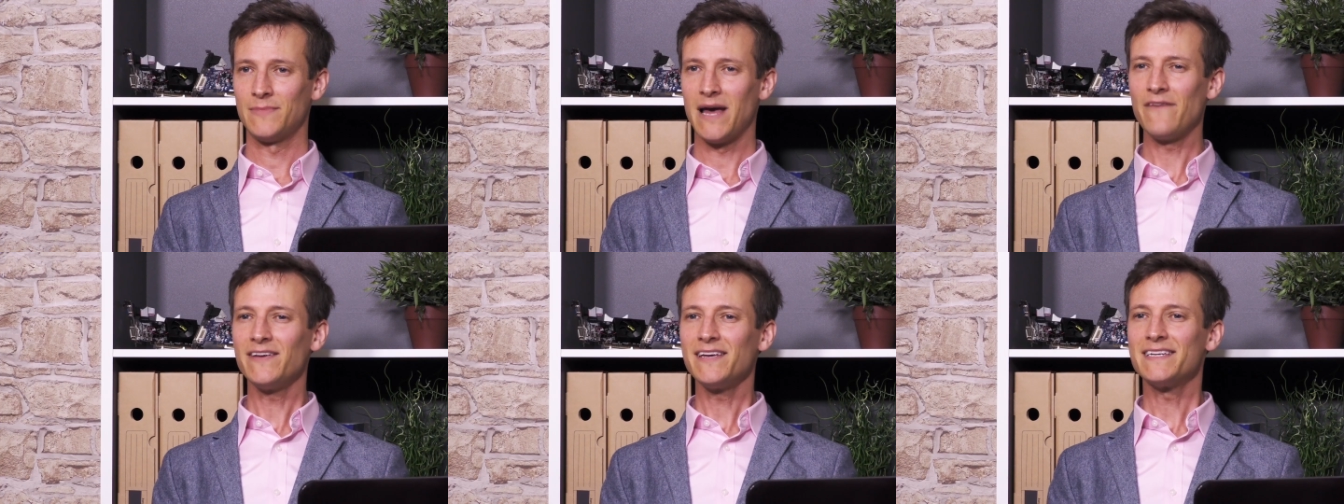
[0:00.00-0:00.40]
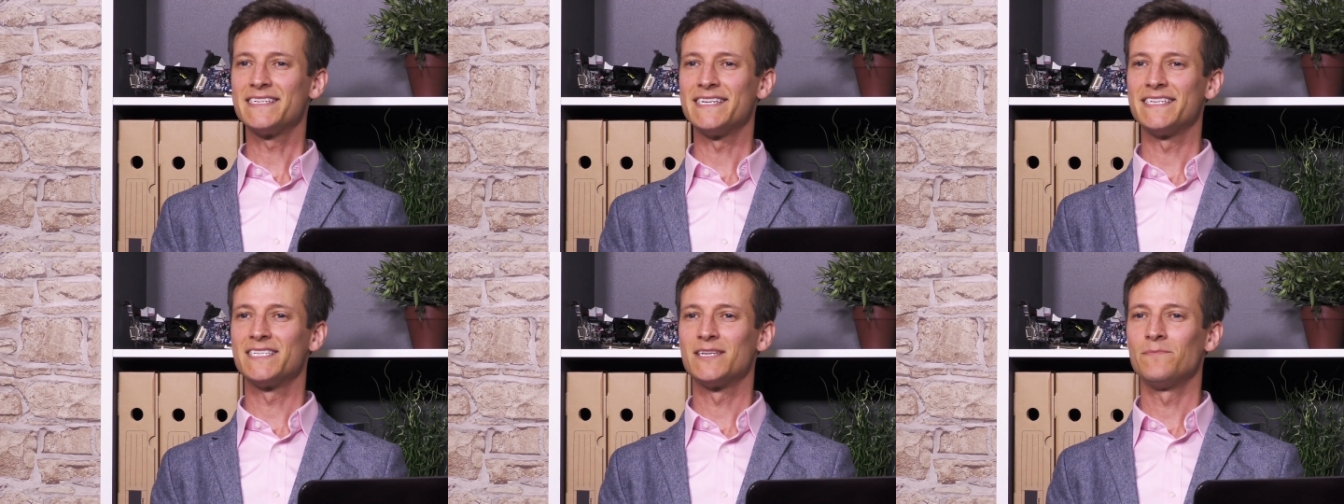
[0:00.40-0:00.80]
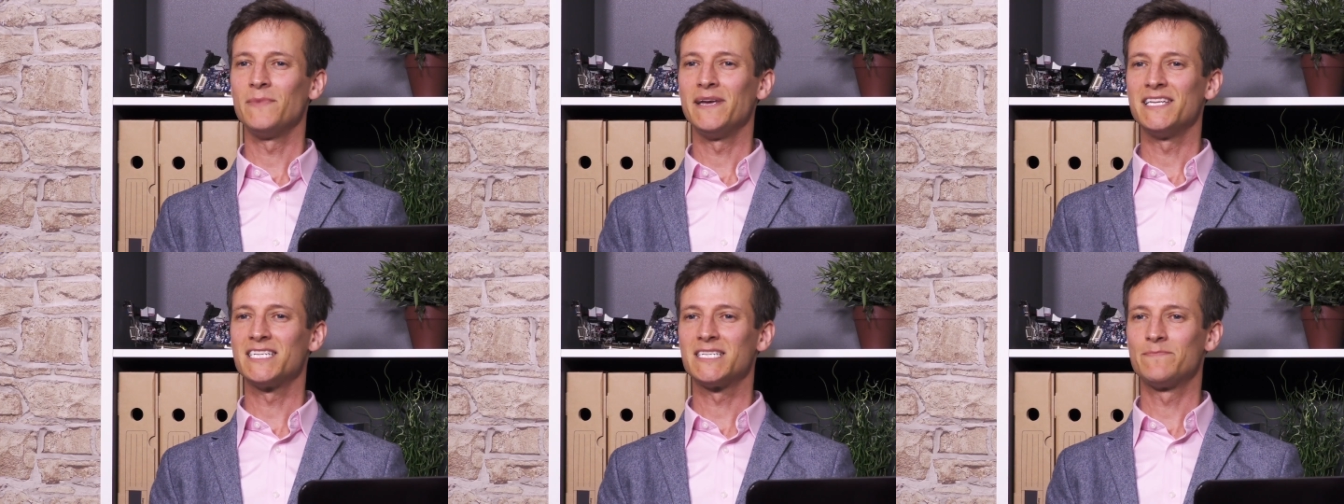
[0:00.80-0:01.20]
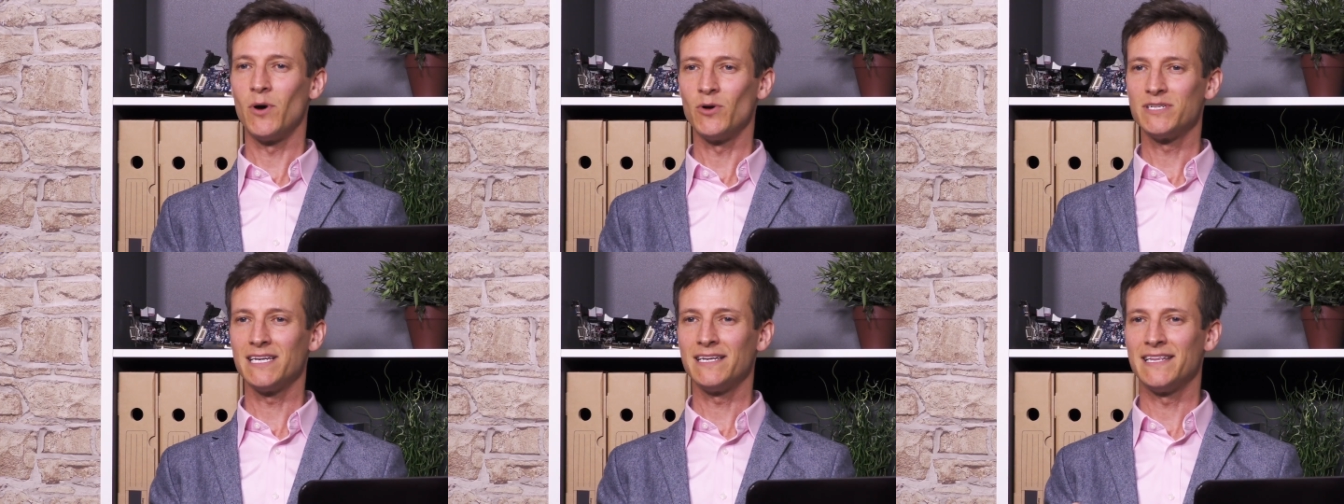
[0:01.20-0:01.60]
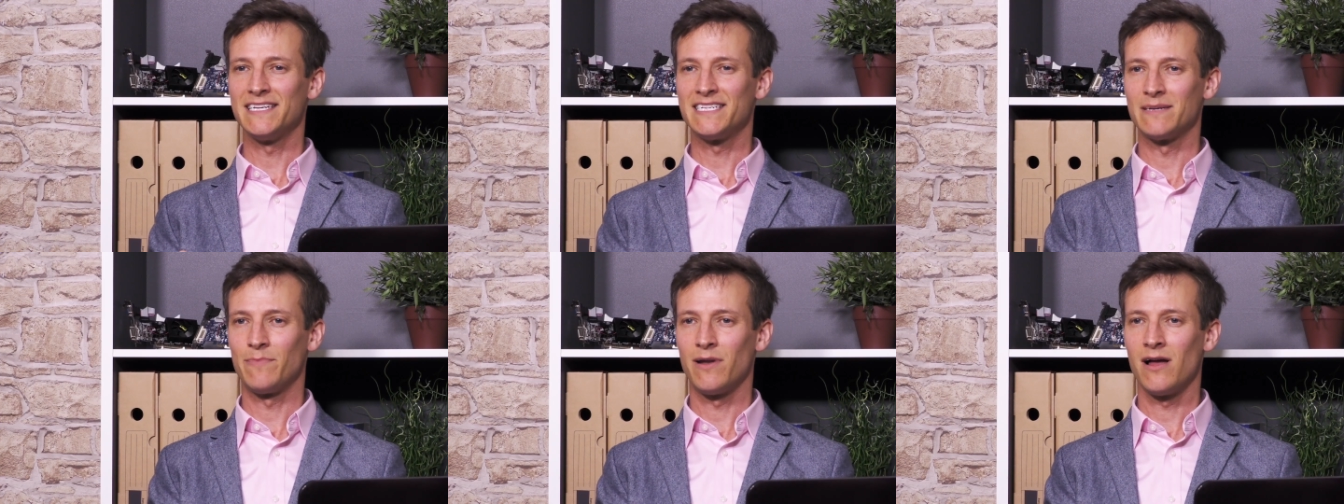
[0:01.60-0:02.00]
Having a system means spotting
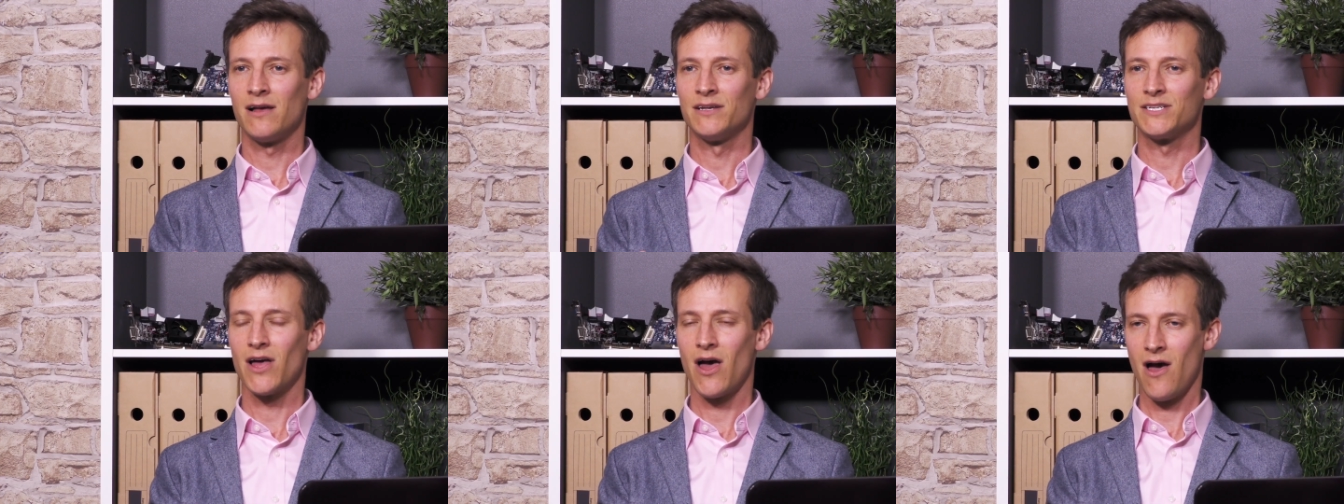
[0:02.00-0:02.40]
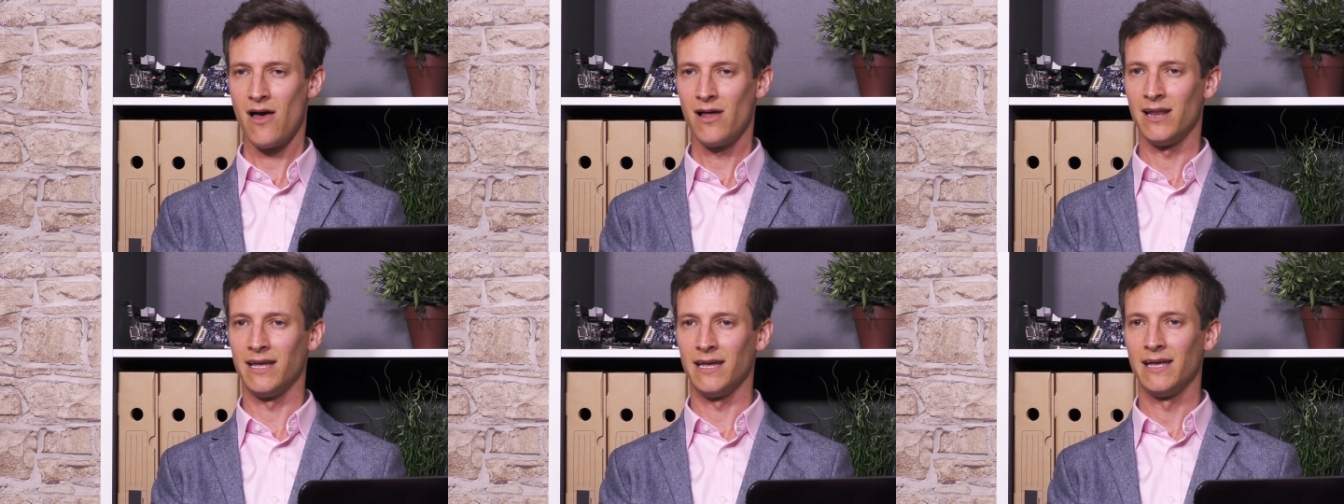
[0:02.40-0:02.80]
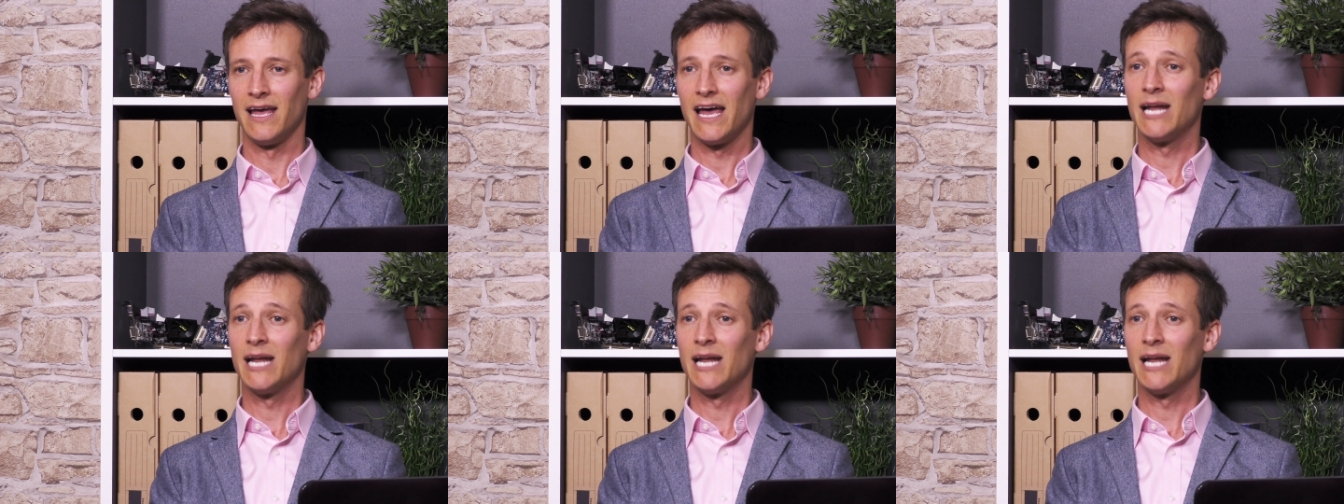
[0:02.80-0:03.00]
these suppliers early